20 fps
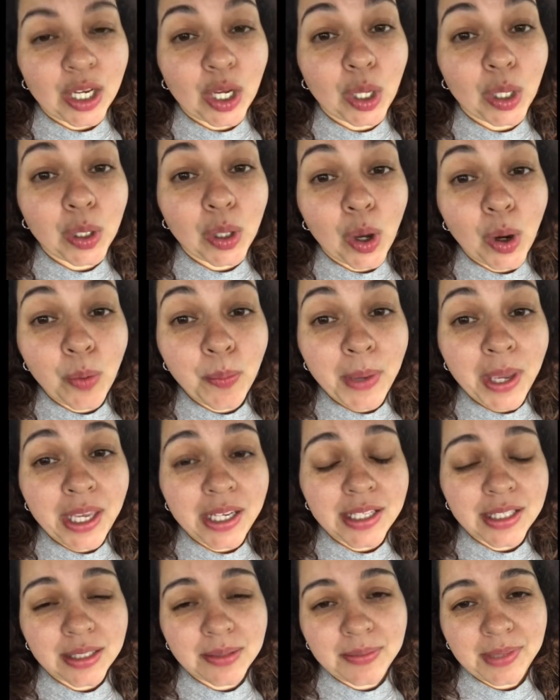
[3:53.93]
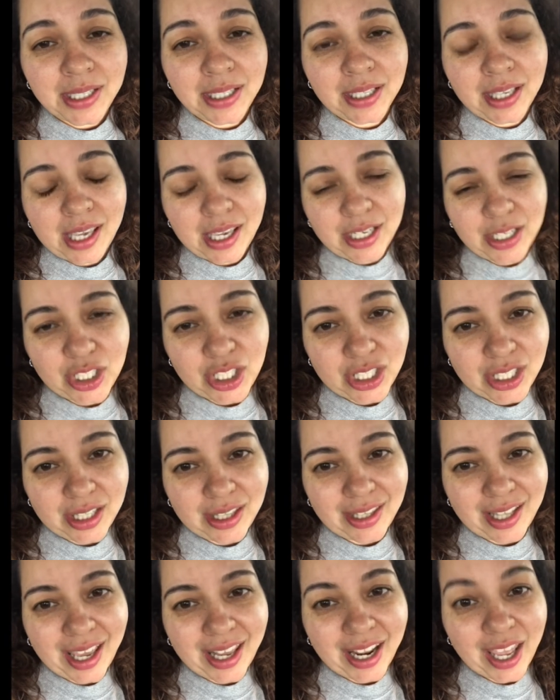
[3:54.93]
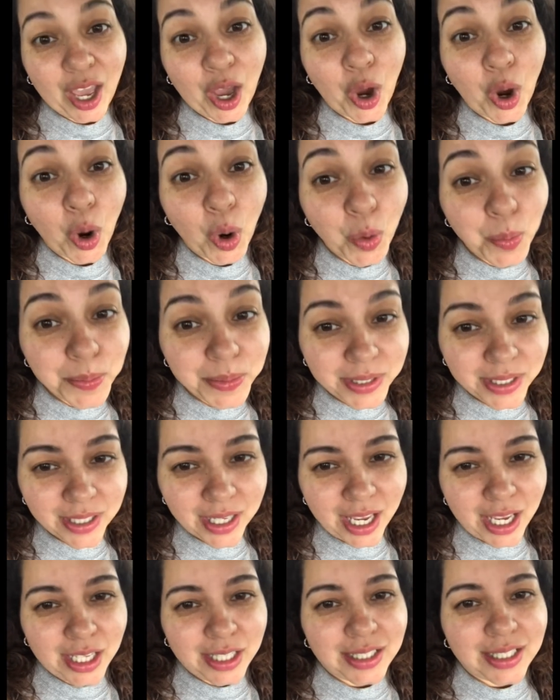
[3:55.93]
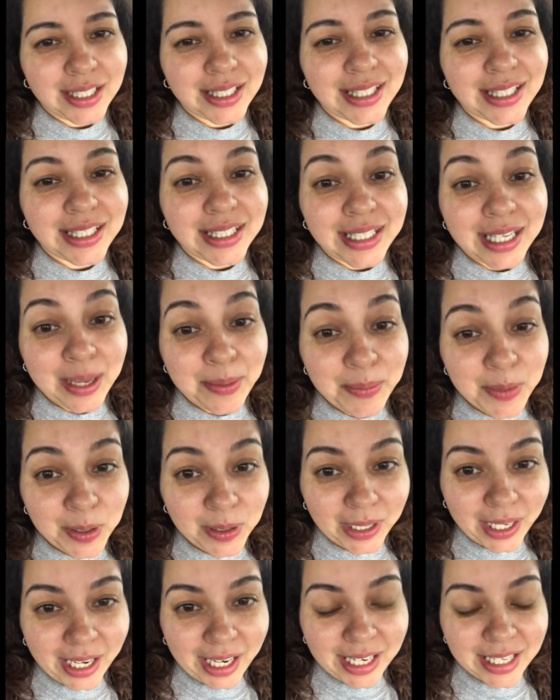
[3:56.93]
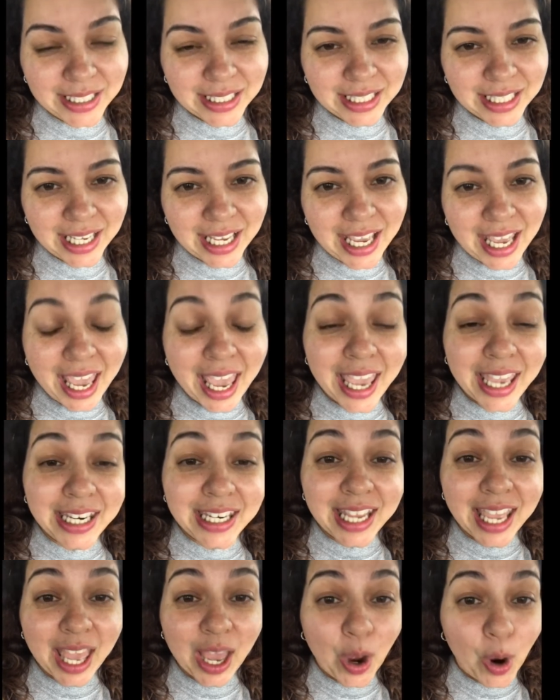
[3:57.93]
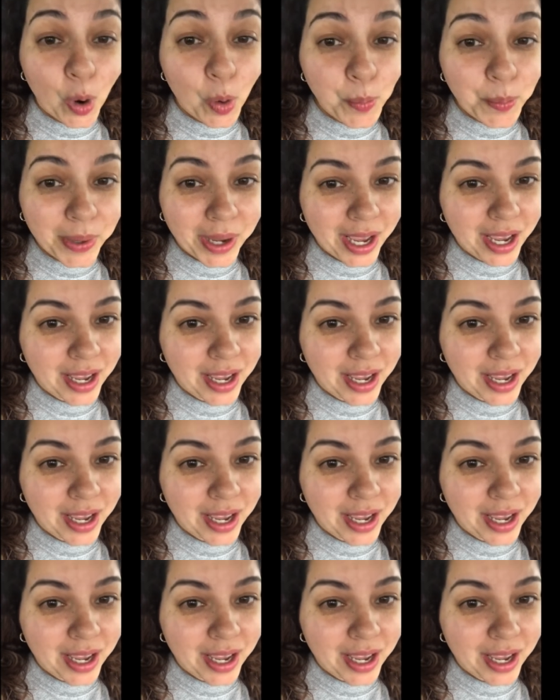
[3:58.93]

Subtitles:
Clomid is a medication that helps to stimulate and help